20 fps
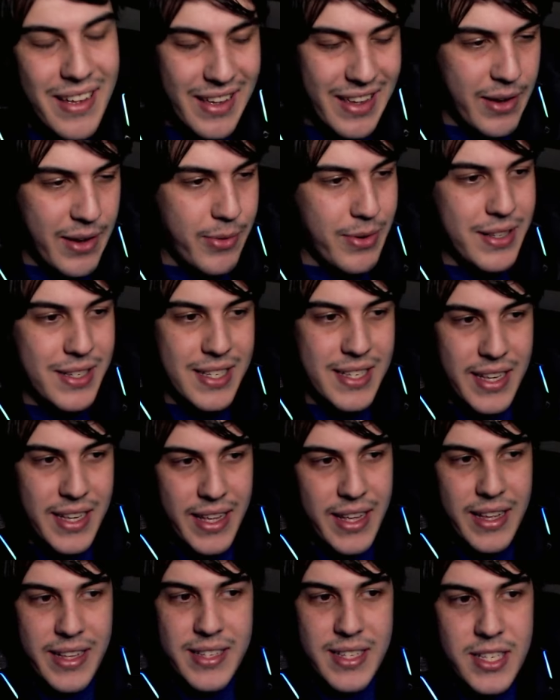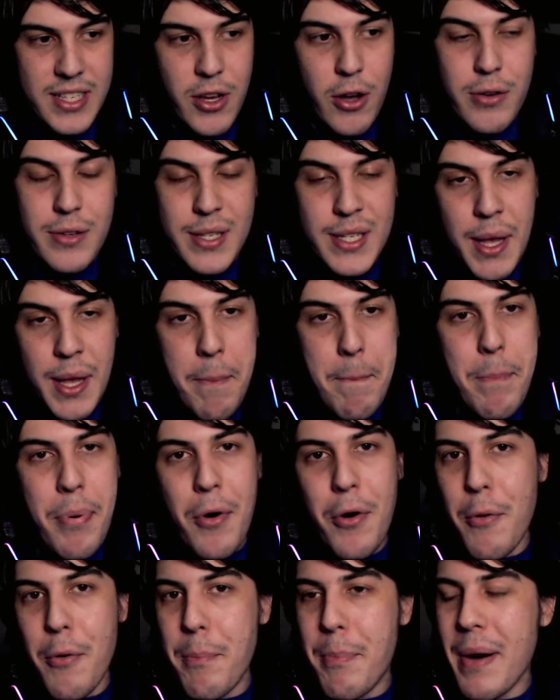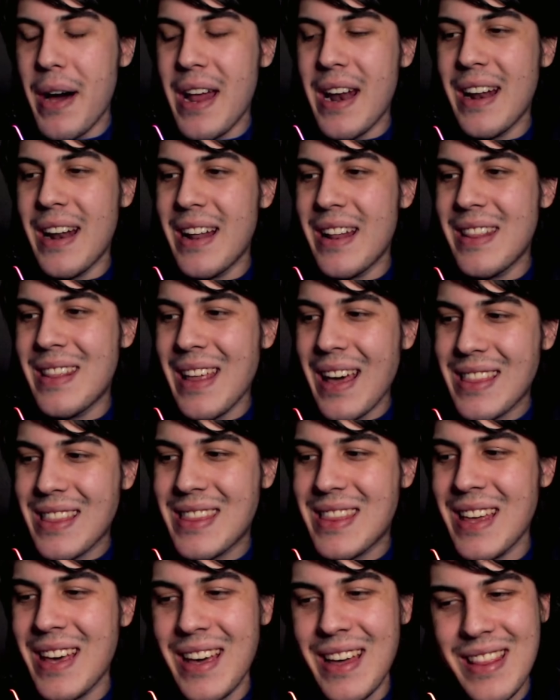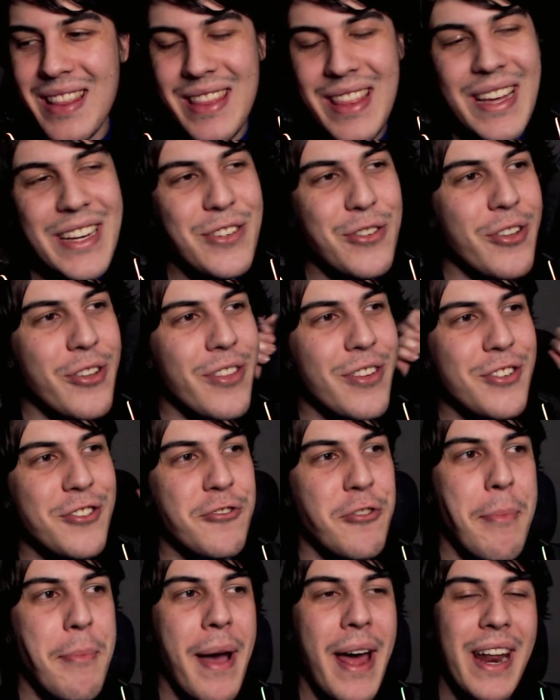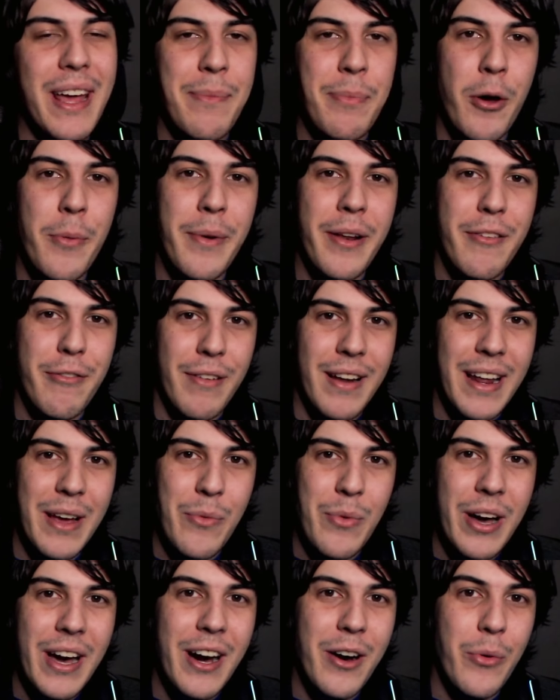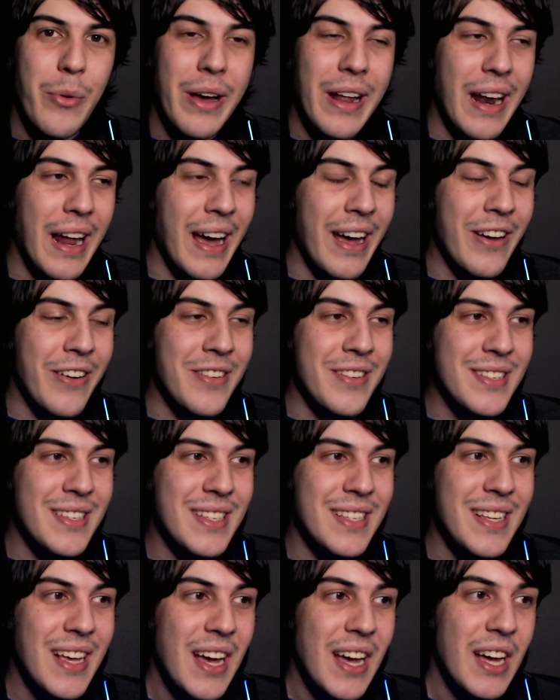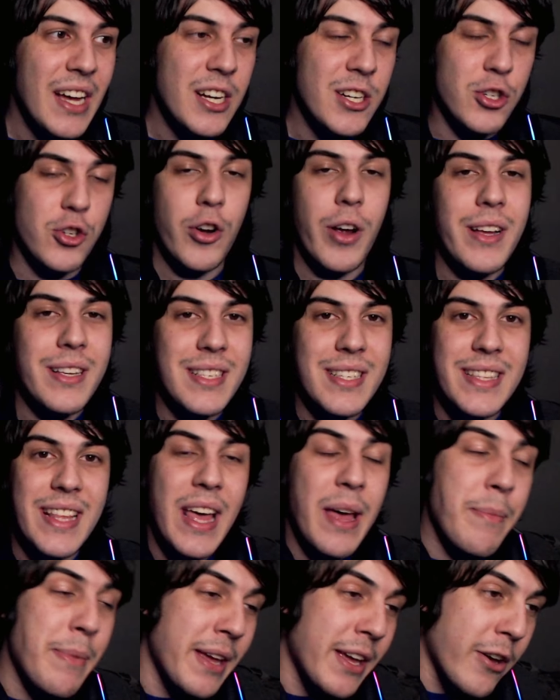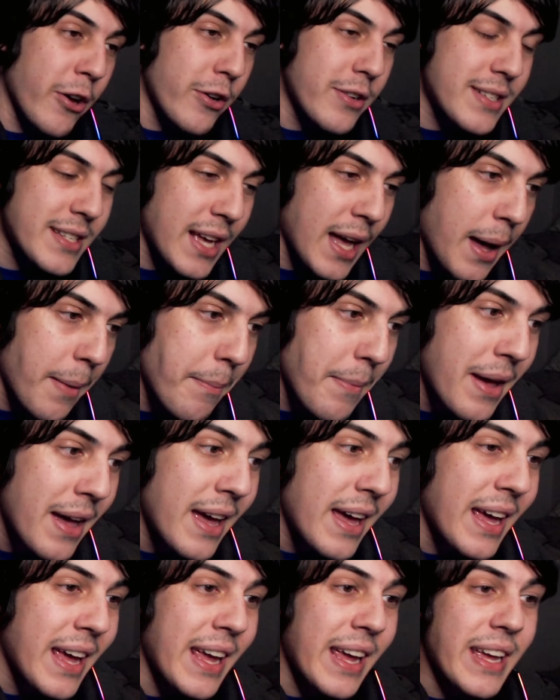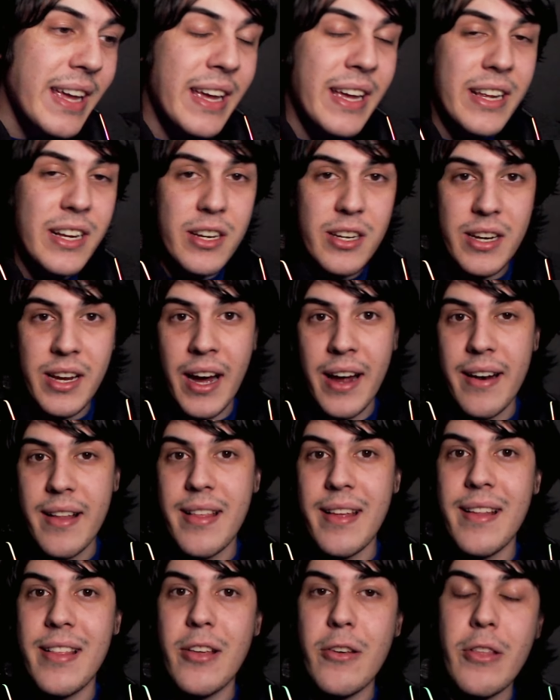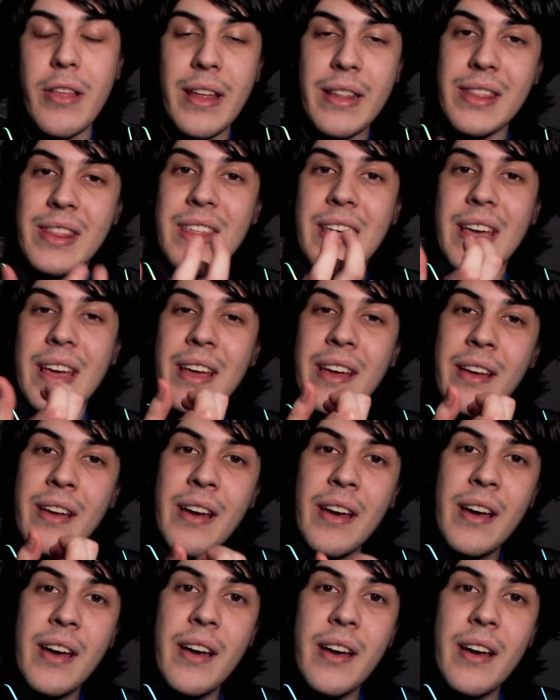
it was so simple, but like the, they do those dramatic moments really well where Laios trusts them. He goes up, he cuts it so that the